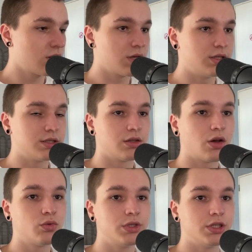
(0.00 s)
Okay, so now
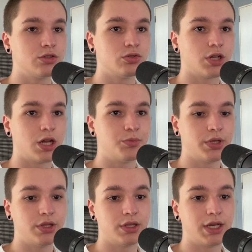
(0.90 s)
we need to type
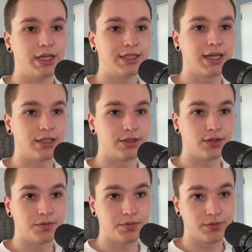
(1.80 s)
in a
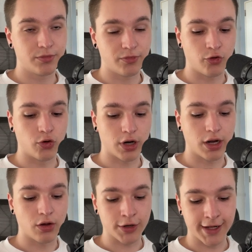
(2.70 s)
title for
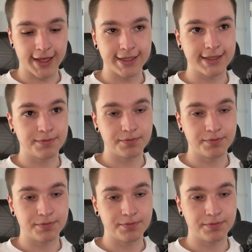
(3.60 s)
our class.